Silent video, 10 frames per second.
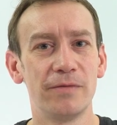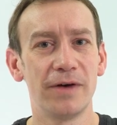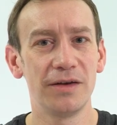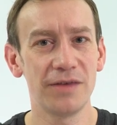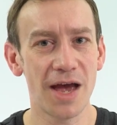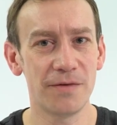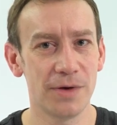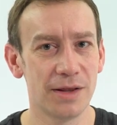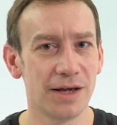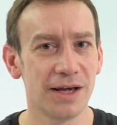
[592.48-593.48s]
revise
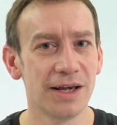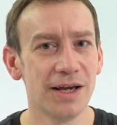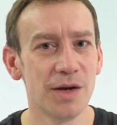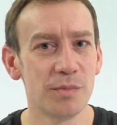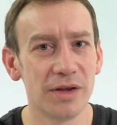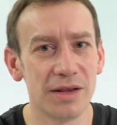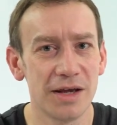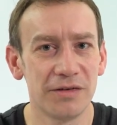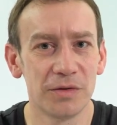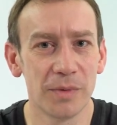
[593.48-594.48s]
everything, but
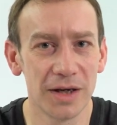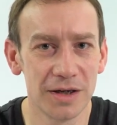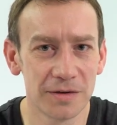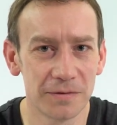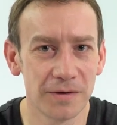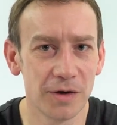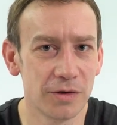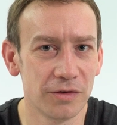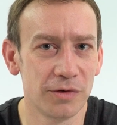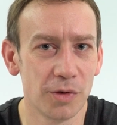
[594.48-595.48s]
this is where you need to
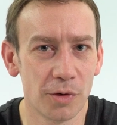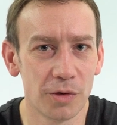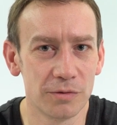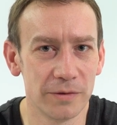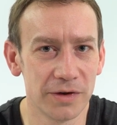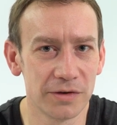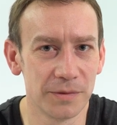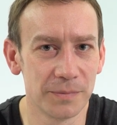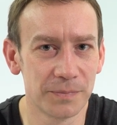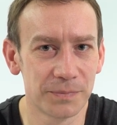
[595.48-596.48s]
focus your revision.